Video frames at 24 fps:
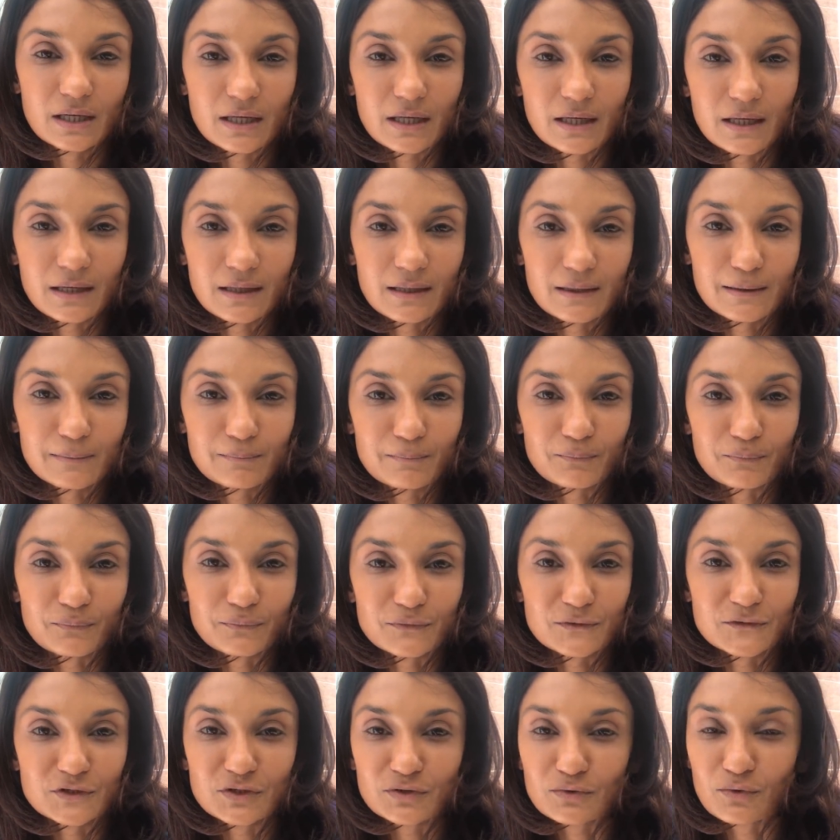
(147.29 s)

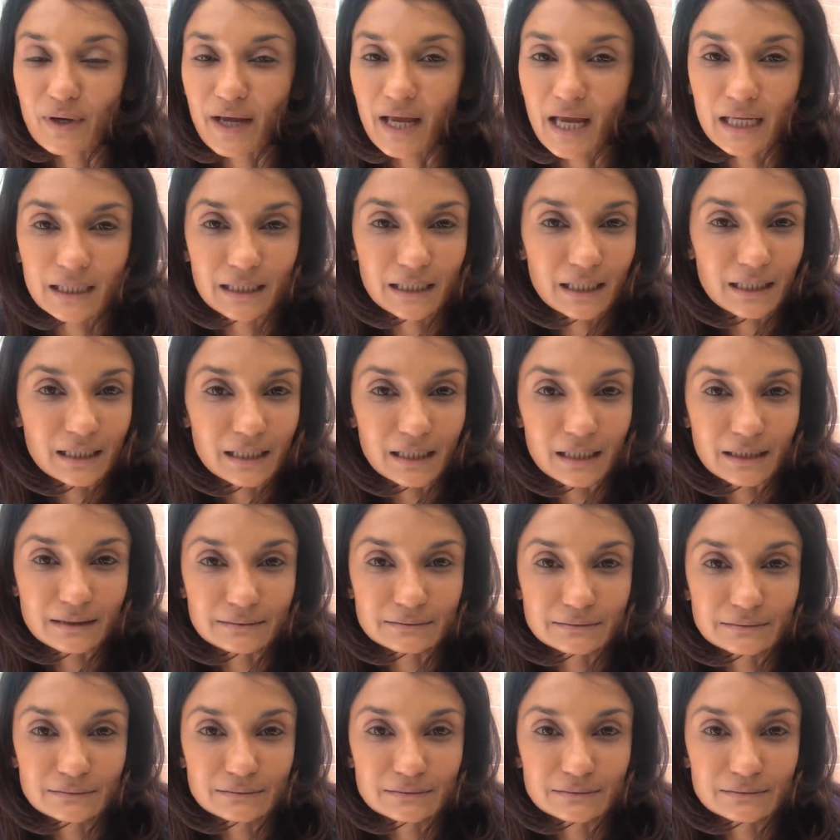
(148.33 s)
Do anything.